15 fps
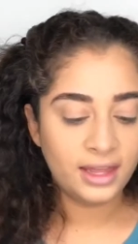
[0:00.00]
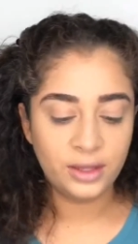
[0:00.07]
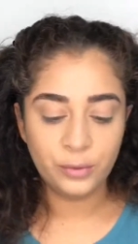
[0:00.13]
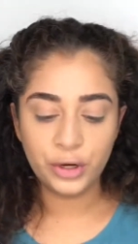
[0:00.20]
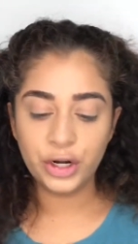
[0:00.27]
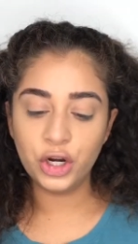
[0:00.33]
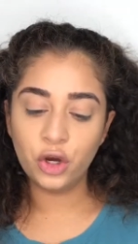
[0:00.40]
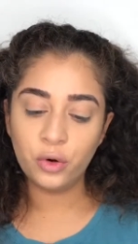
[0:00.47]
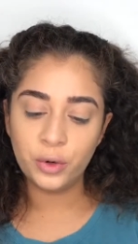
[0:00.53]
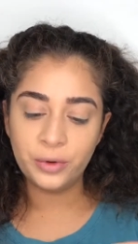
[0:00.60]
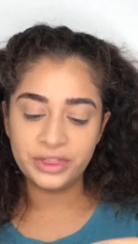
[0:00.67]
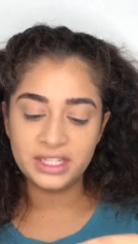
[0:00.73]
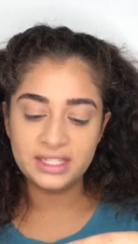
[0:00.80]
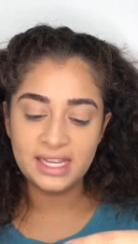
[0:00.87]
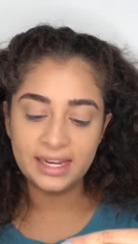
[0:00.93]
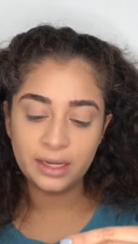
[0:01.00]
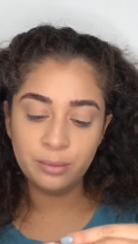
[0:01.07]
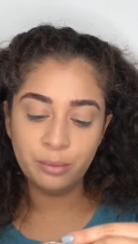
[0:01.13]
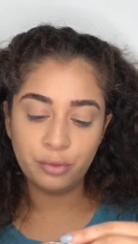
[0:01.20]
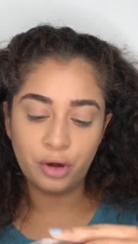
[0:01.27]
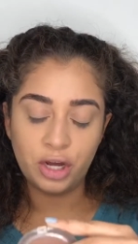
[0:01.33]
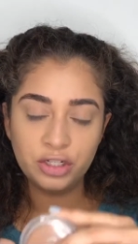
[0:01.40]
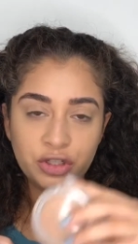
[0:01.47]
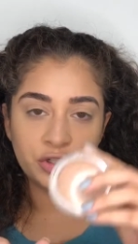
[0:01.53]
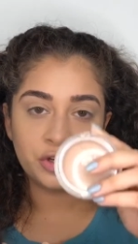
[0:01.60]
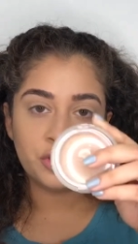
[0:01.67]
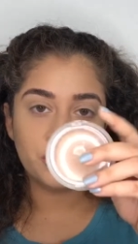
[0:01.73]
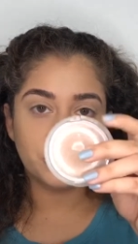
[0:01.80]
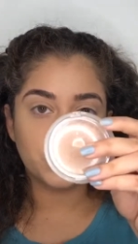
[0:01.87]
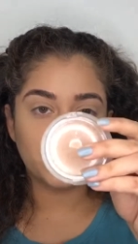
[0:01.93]
And then we're gonna go in with the second
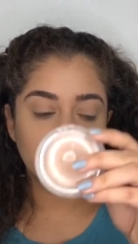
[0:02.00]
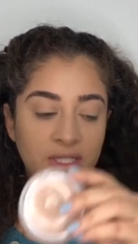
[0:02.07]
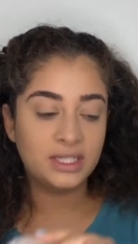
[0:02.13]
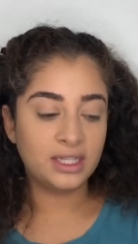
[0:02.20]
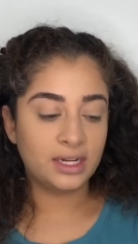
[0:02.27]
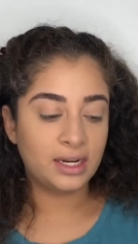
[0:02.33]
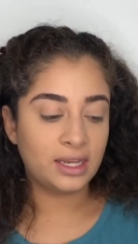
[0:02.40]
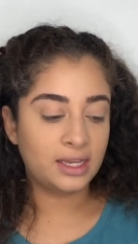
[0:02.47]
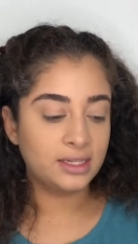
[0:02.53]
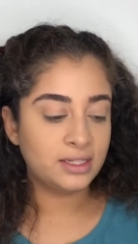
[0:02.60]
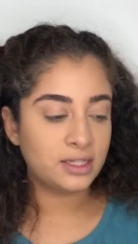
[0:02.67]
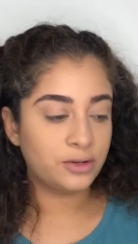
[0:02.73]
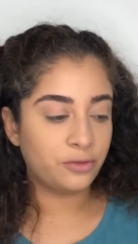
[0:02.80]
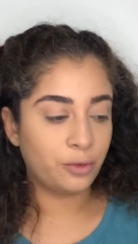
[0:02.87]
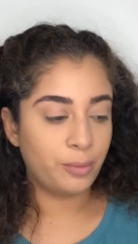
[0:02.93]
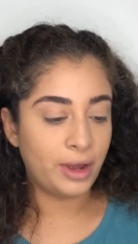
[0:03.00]
bronzer. This one's Sun Kissed from